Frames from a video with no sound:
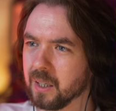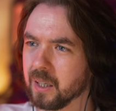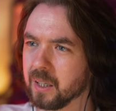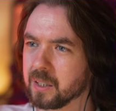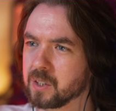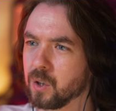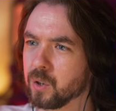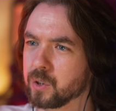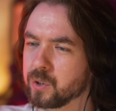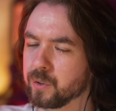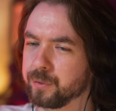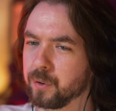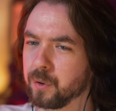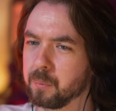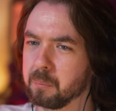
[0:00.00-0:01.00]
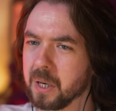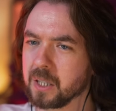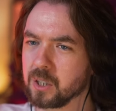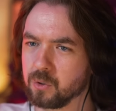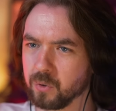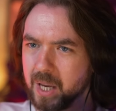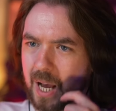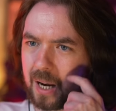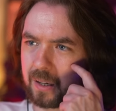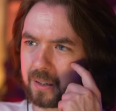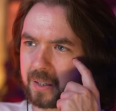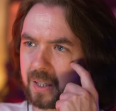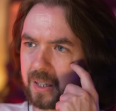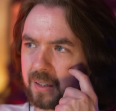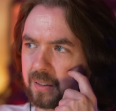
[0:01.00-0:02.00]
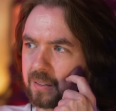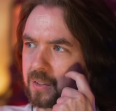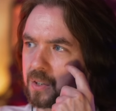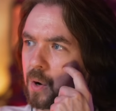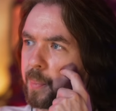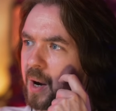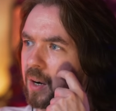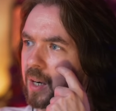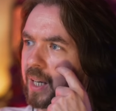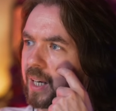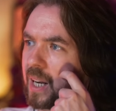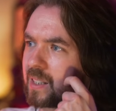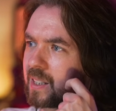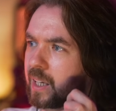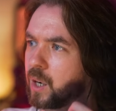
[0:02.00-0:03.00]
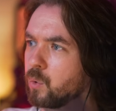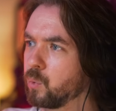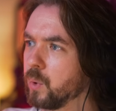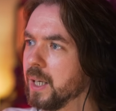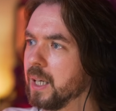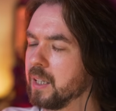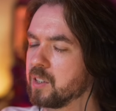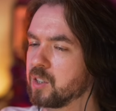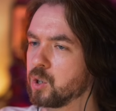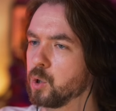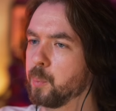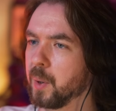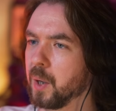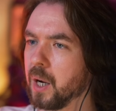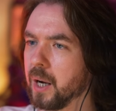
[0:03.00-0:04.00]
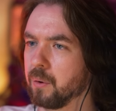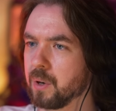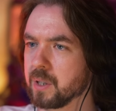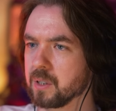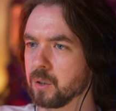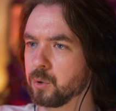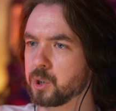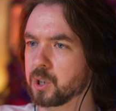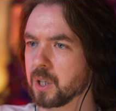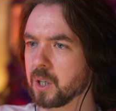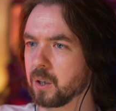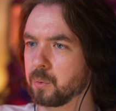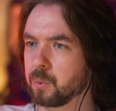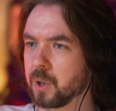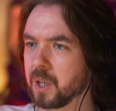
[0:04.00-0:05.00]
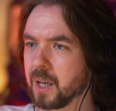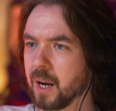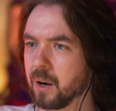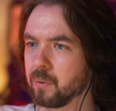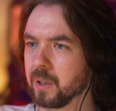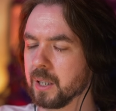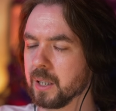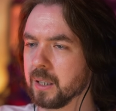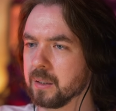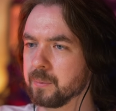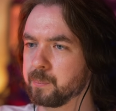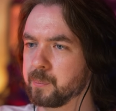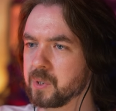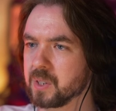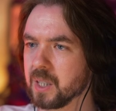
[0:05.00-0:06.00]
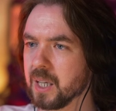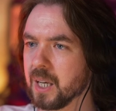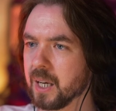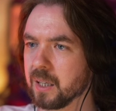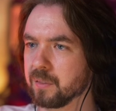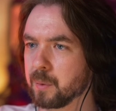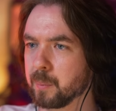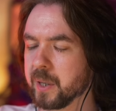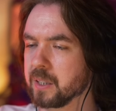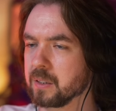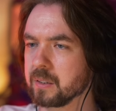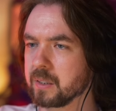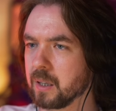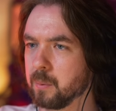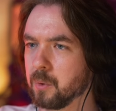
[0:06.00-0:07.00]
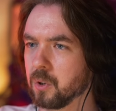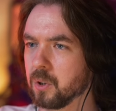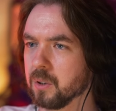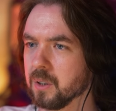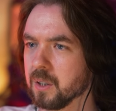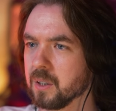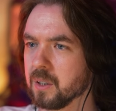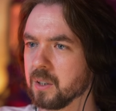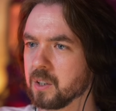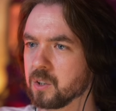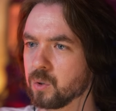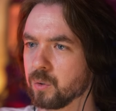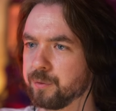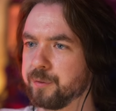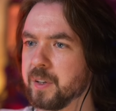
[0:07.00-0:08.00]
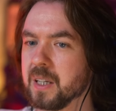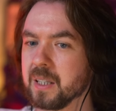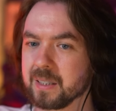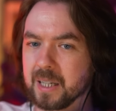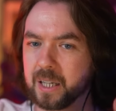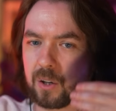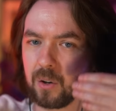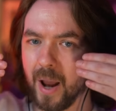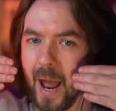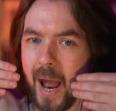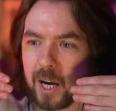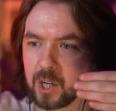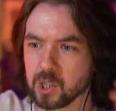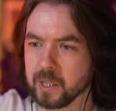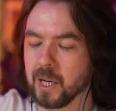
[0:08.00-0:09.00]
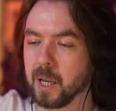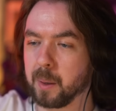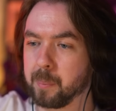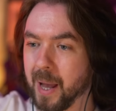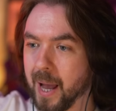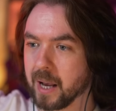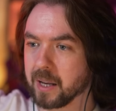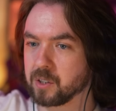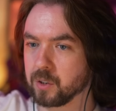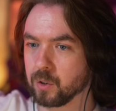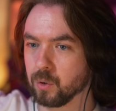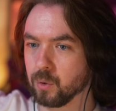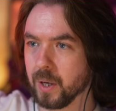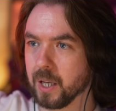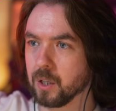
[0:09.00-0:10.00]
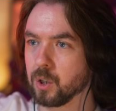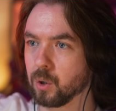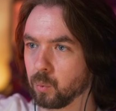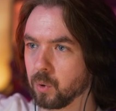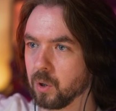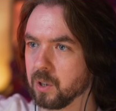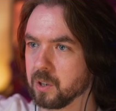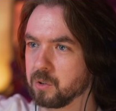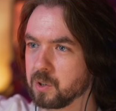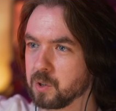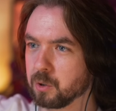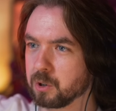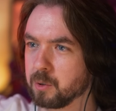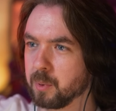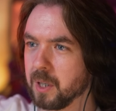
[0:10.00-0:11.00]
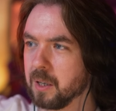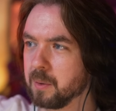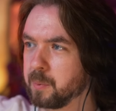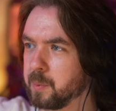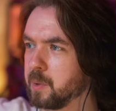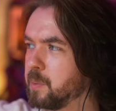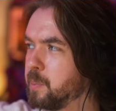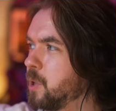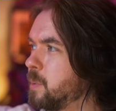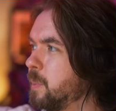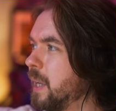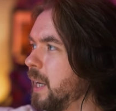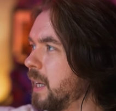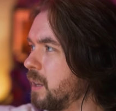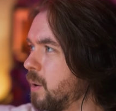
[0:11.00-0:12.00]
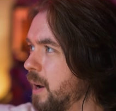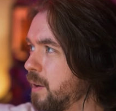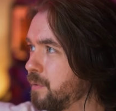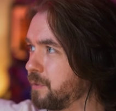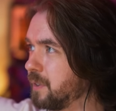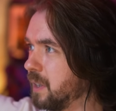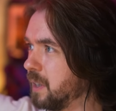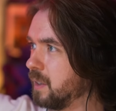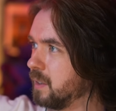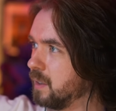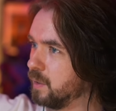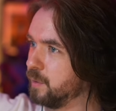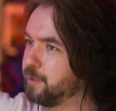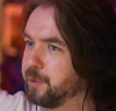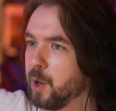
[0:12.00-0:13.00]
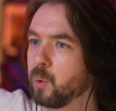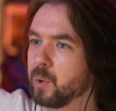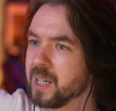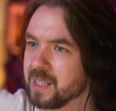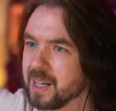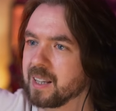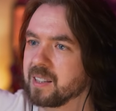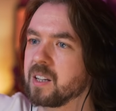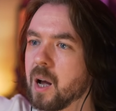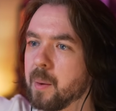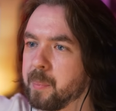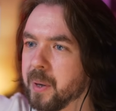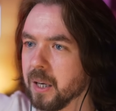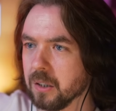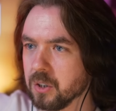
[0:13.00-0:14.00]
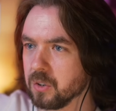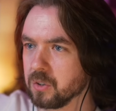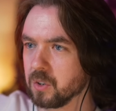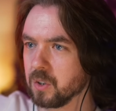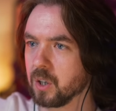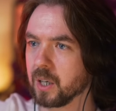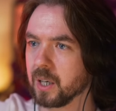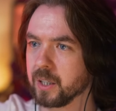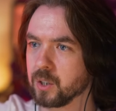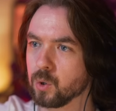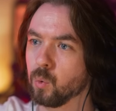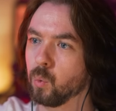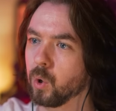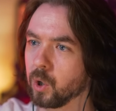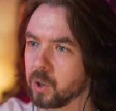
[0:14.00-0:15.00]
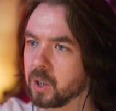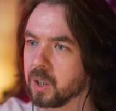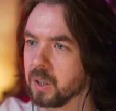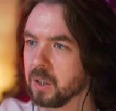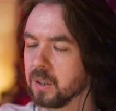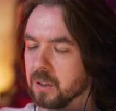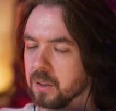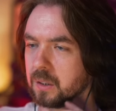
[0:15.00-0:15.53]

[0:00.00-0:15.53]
and it's also for mixed reality. So apparently it has like a really super high resolution in it where you can't really see any of the pixels anymore. So it feels like you're actually like passed through in your world. So it's supposed to be like you have floating desktop pages and you can like do work.